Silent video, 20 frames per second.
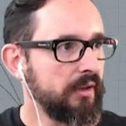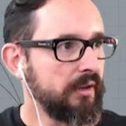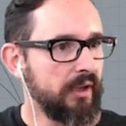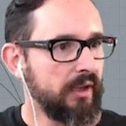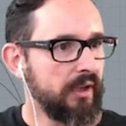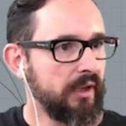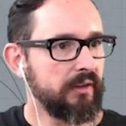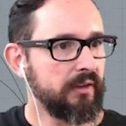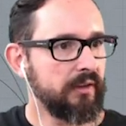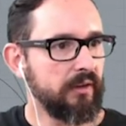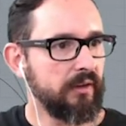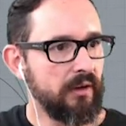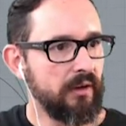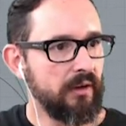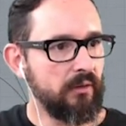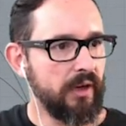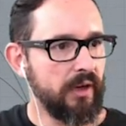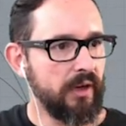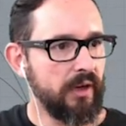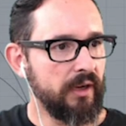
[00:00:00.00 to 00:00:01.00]
that,
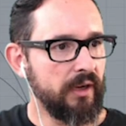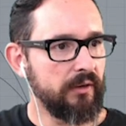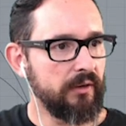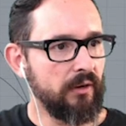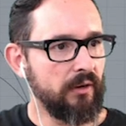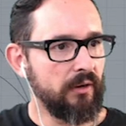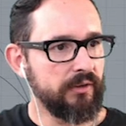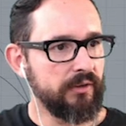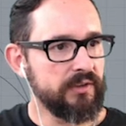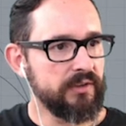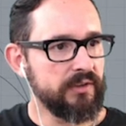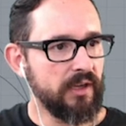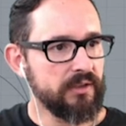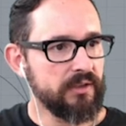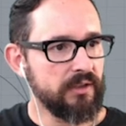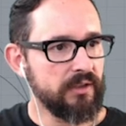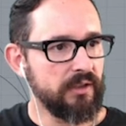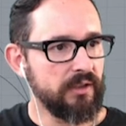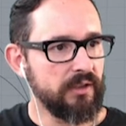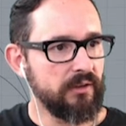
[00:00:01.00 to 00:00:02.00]
okay, no, it's
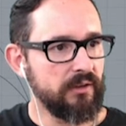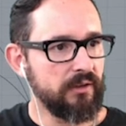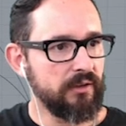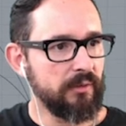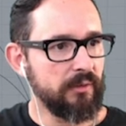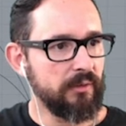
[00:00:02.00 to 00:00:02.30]
actually not